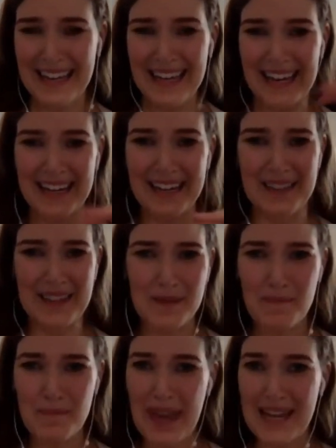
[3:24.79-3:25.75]
and in this
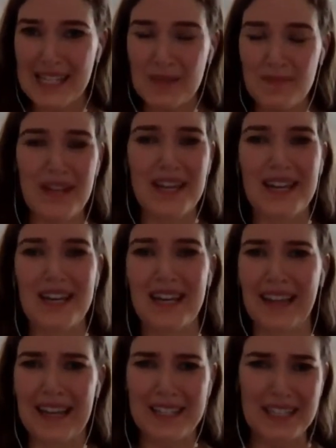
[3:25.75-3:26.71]
basement and
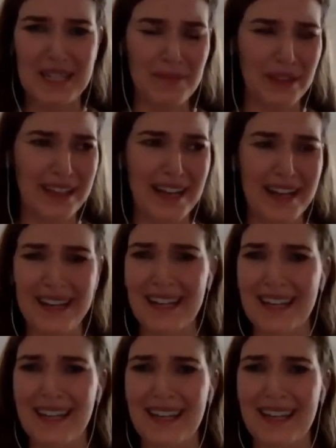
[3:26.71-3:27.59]
like dim lighting.